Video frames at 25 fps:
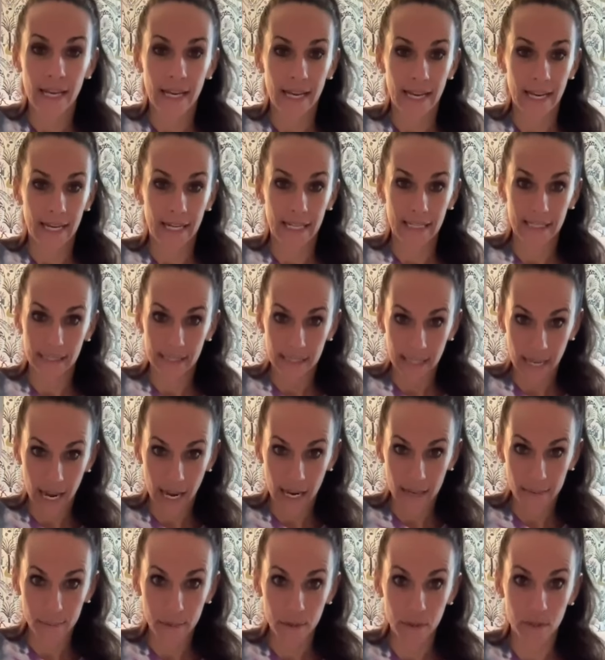and it's
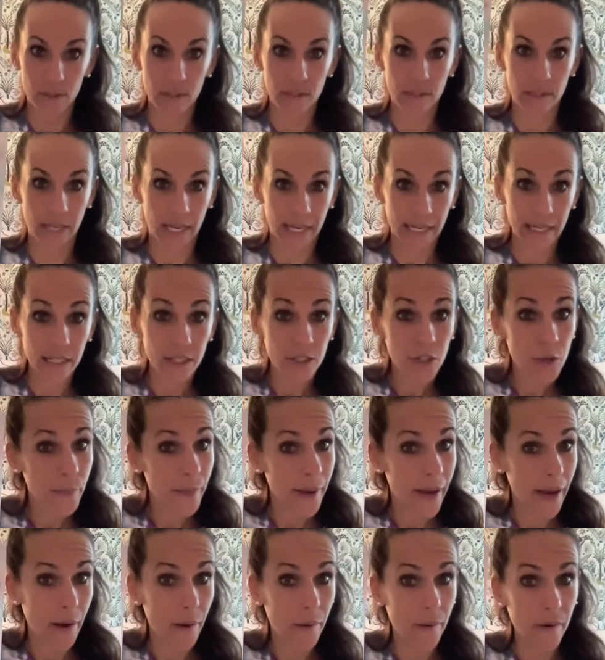time to stand in your
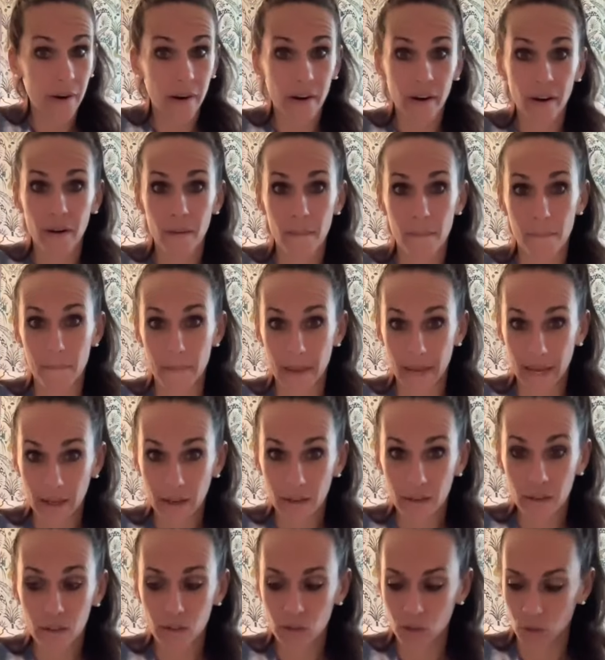power,
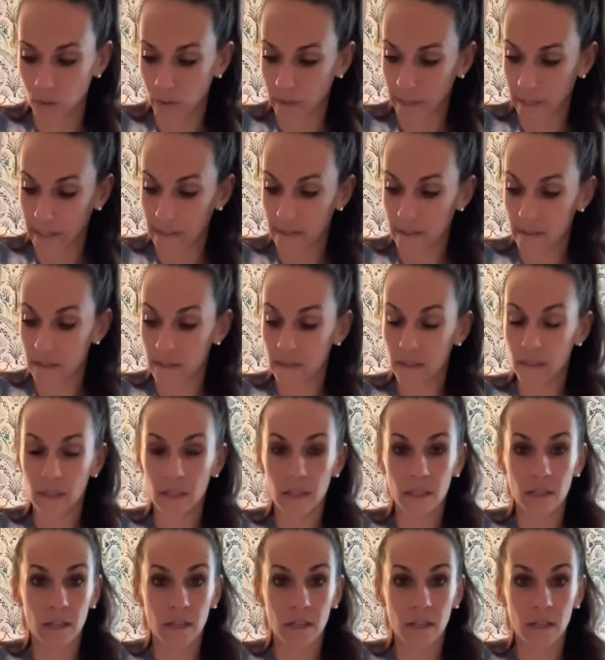make the choice,